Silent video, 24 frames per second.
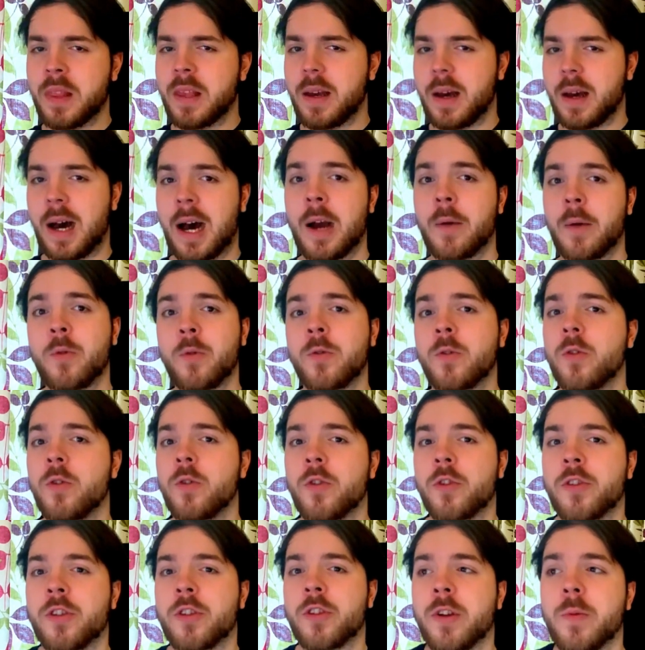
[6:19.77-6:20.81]
I will go
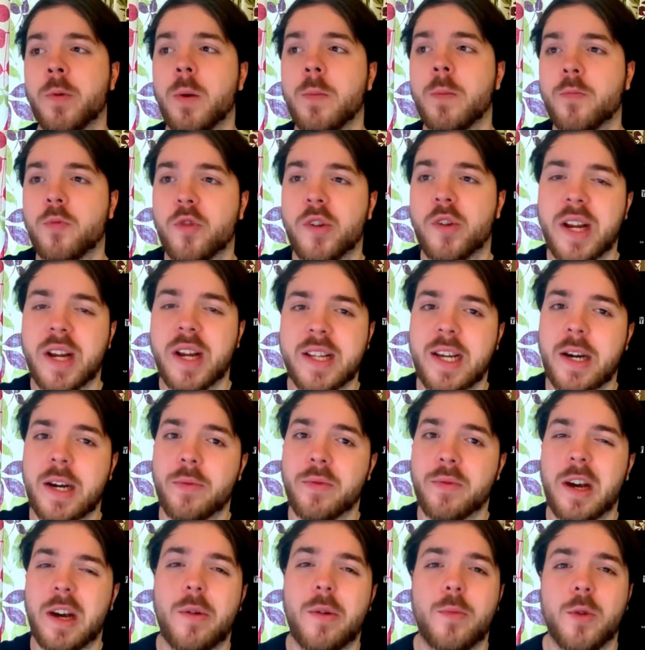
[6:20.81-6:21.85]
through and break
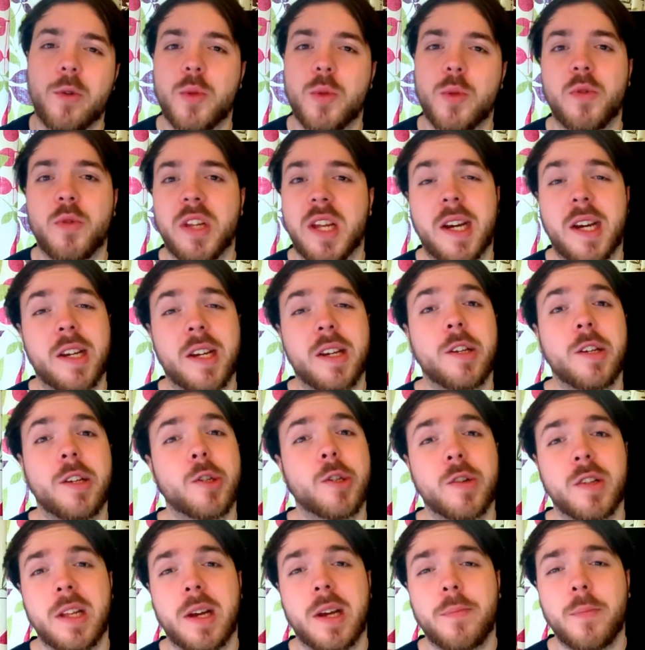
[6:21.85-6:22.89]
down how much money I earned
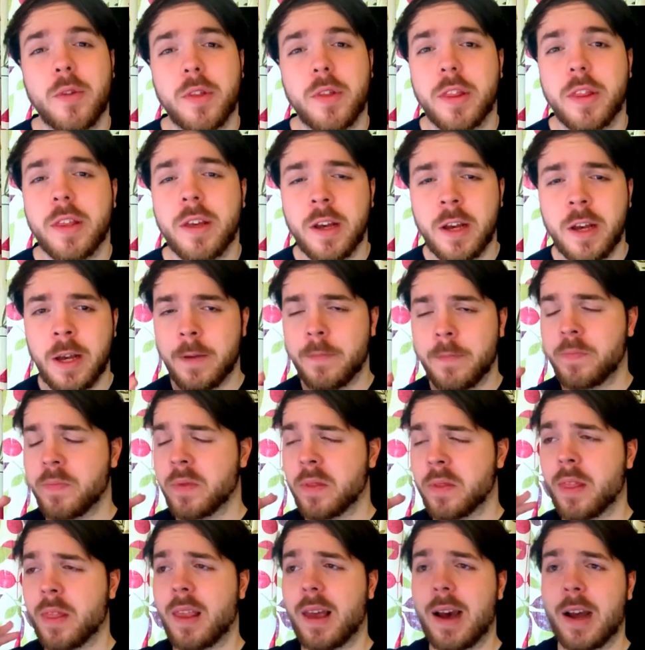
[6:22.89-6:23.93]
during that month.
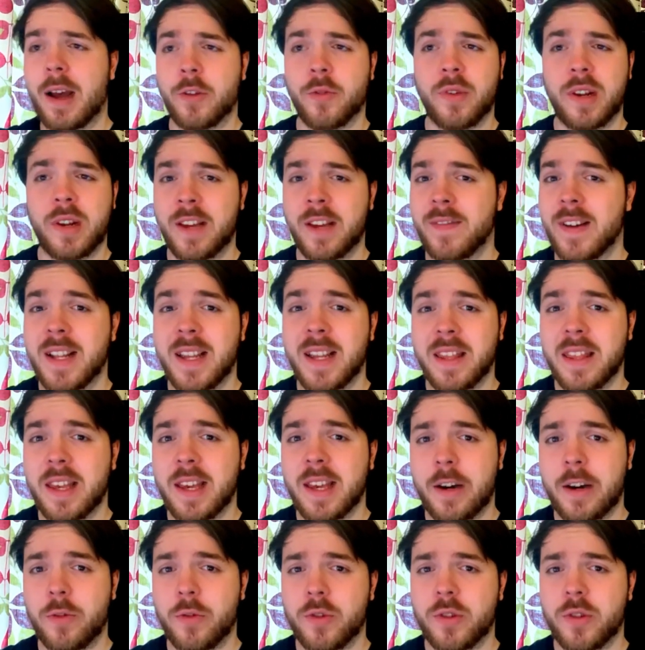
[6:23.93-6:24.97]
I don't leave anything
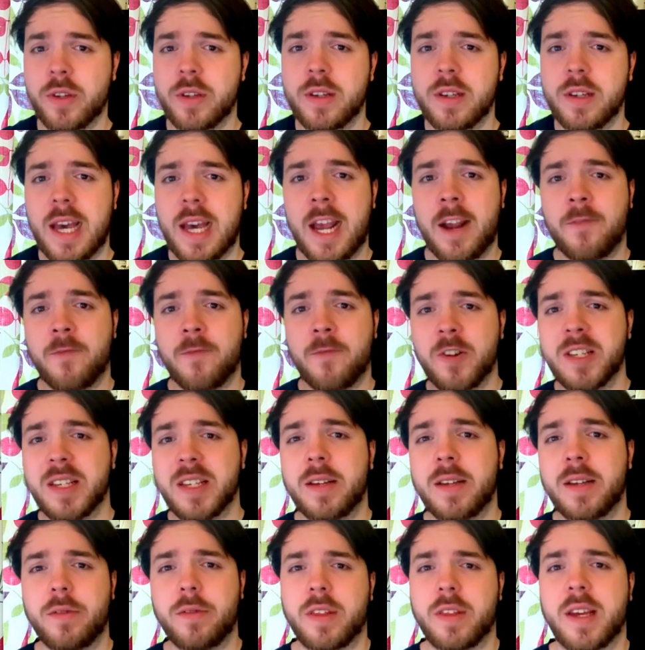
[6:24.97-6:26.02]
out. Every
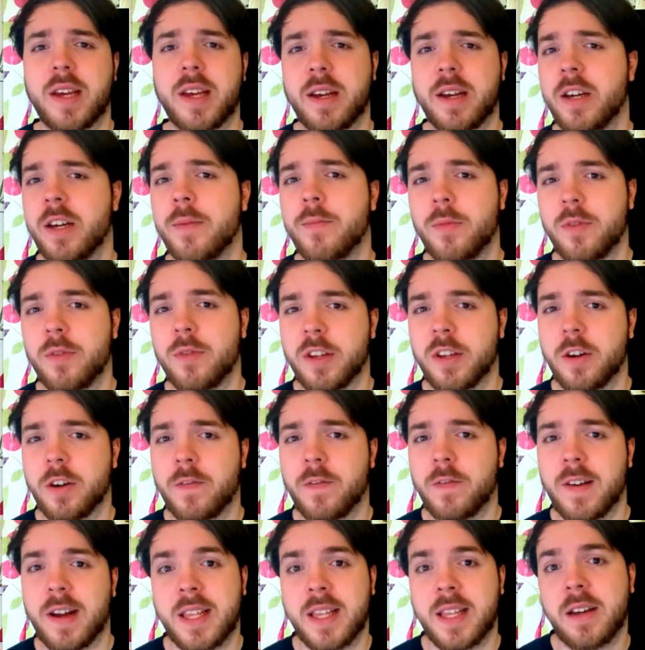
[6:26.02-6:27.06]
single thing I earn money off,
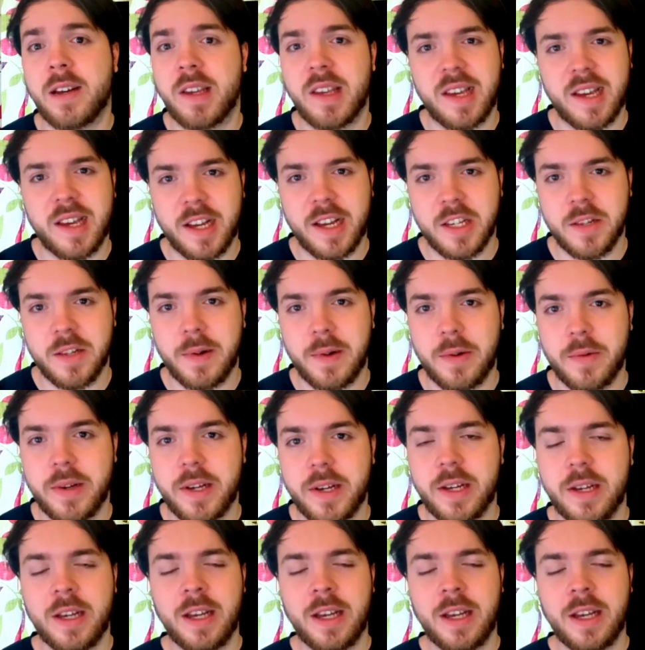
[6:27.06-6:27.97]
I tell you guys about it.